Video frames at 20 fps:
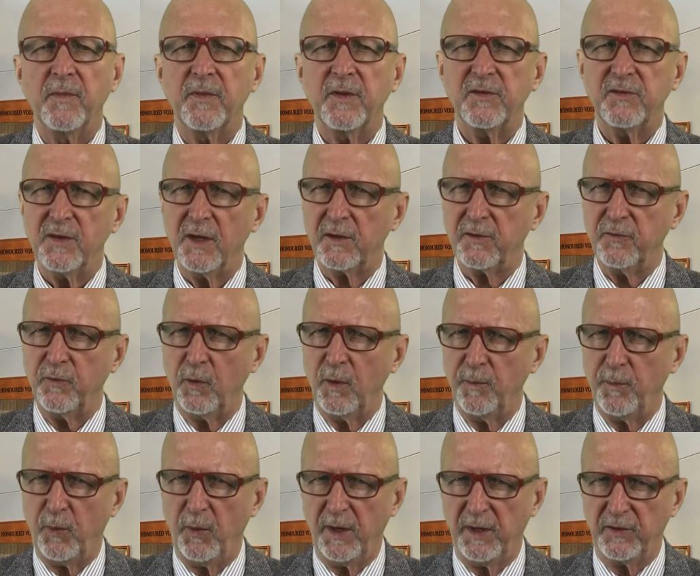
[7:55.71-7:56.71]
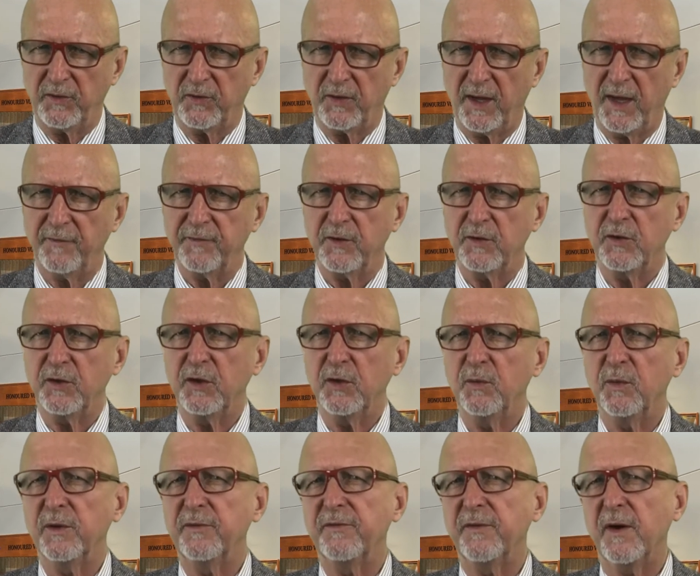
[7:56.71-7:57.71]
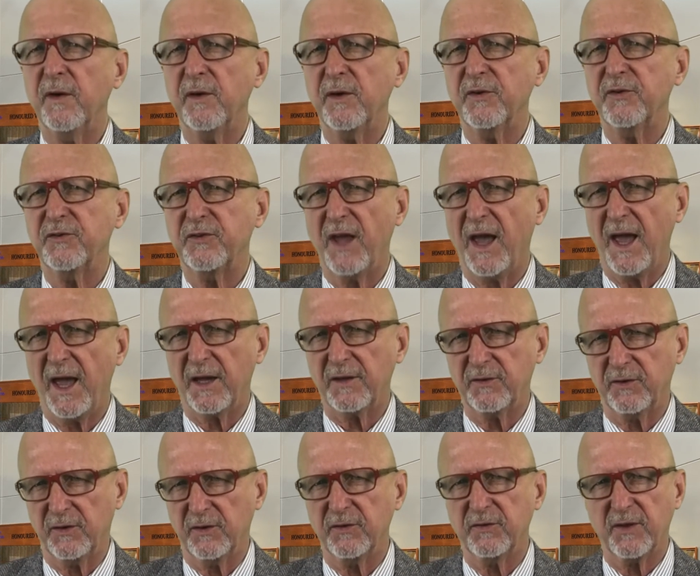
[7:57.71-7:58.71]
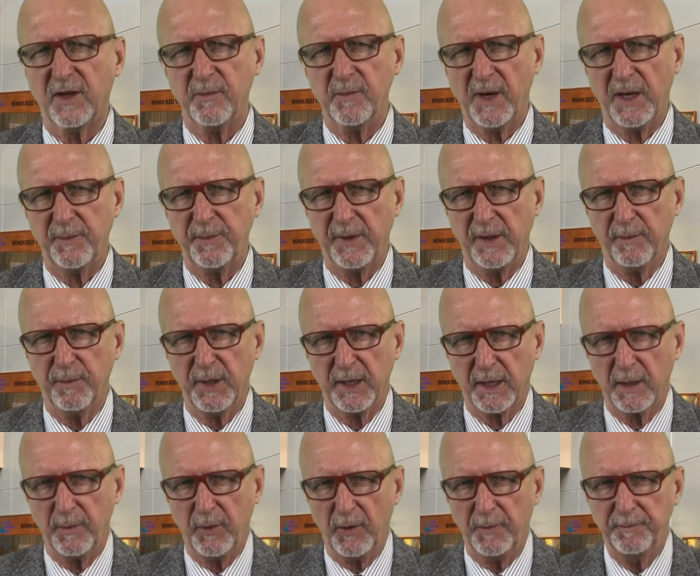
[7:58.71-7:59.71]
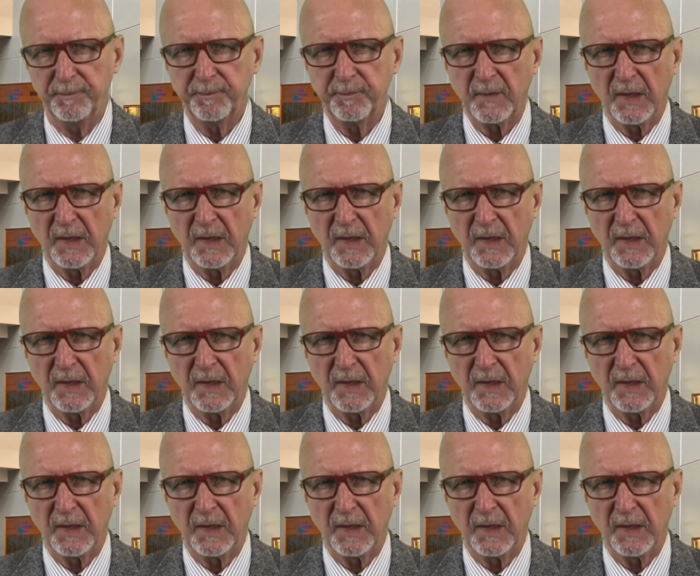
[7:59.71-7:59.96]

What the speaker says: These next 4 points have to do with various taxes that might be applicable.